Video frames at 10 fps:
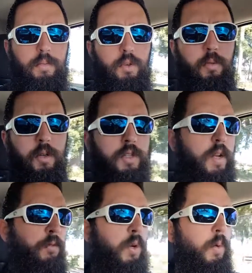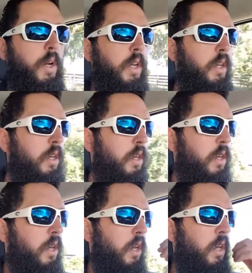absorber stuff went away
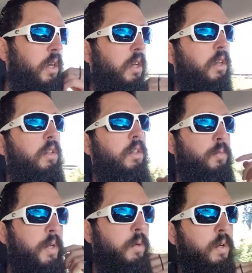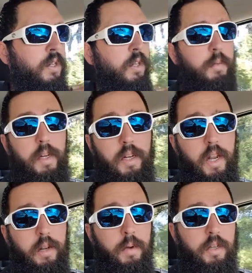and the speed wasn't limited to
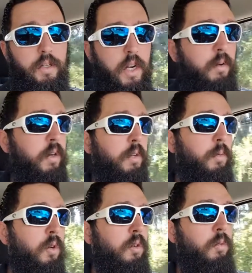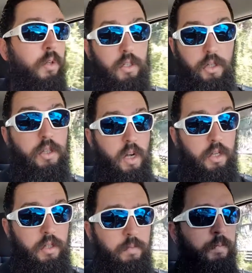80 miles an hour anymore, which is
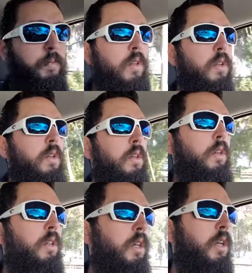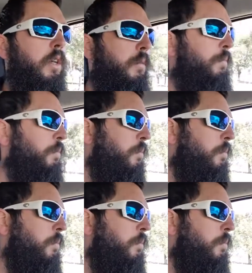awesome. And then